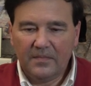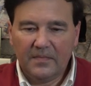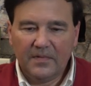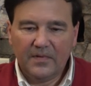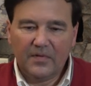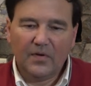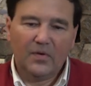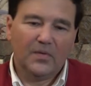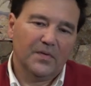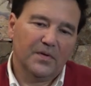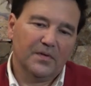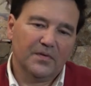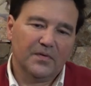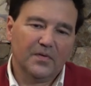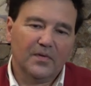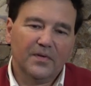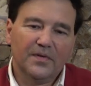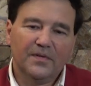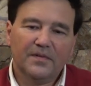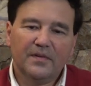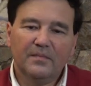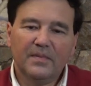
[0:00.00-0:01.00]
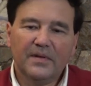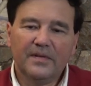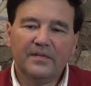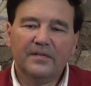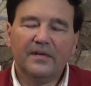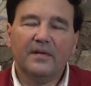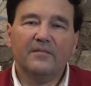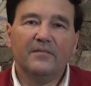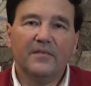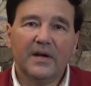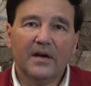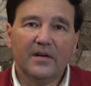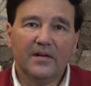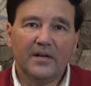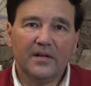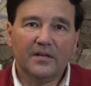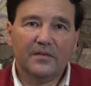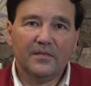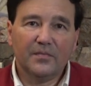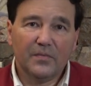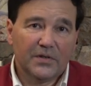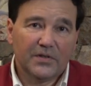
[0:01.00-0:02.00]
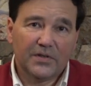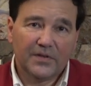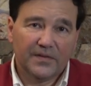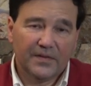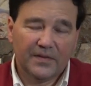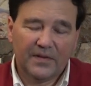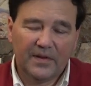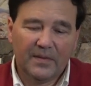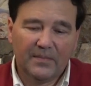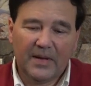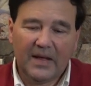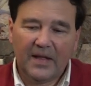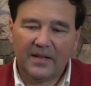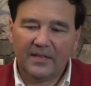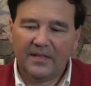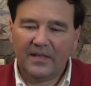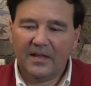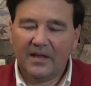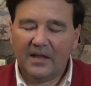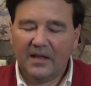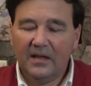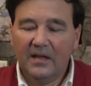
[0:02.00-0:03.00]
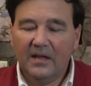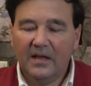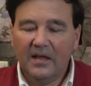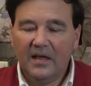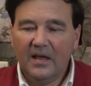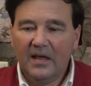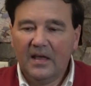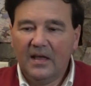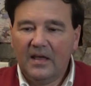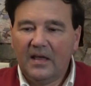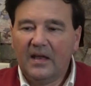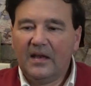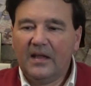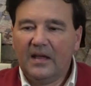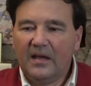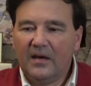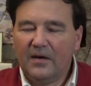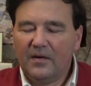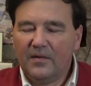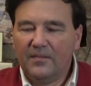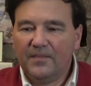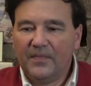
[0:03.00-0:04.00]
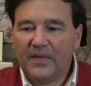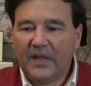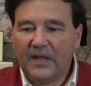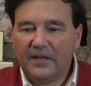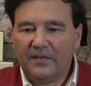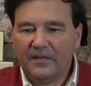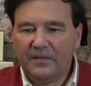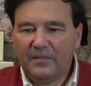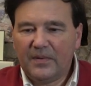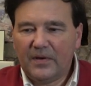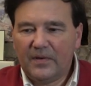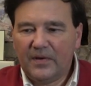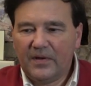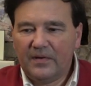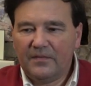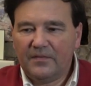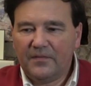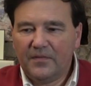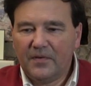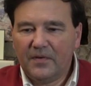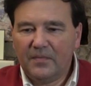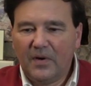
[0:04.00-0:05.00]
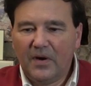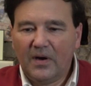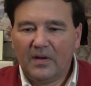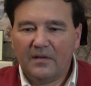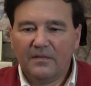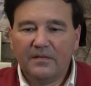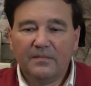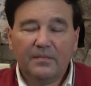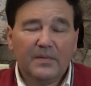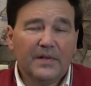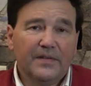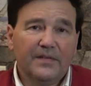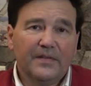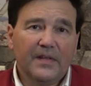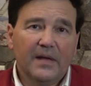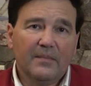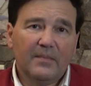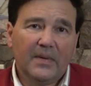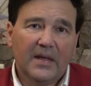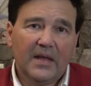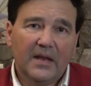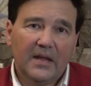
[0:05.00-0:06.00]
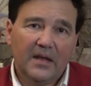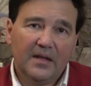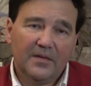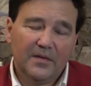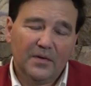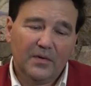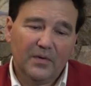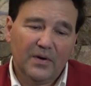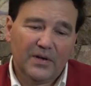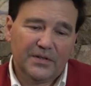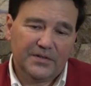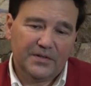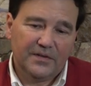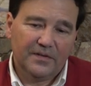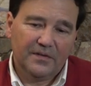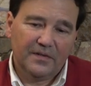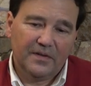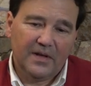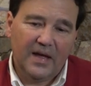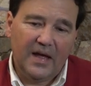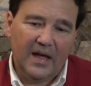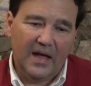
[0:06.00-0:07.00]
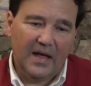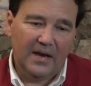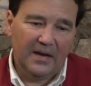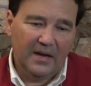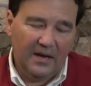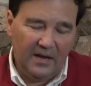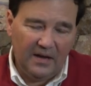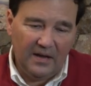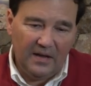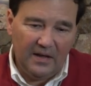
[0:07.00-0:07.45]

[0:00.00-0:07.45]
so there's always going to be some variance, which isn't a bad thing. Anyhow, that's about it for Marlins. Please send me any other questions you had.